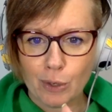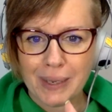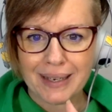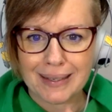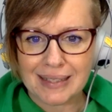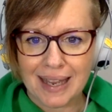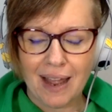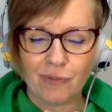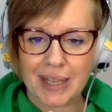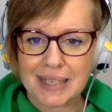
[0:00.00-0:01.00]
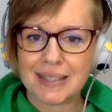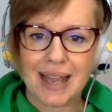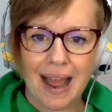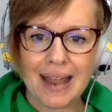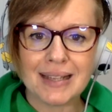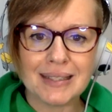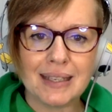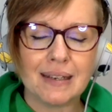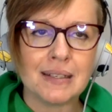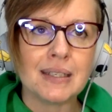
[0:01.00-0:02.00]
bit because I have lazy eyes,
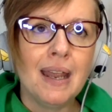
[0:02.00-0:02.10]
and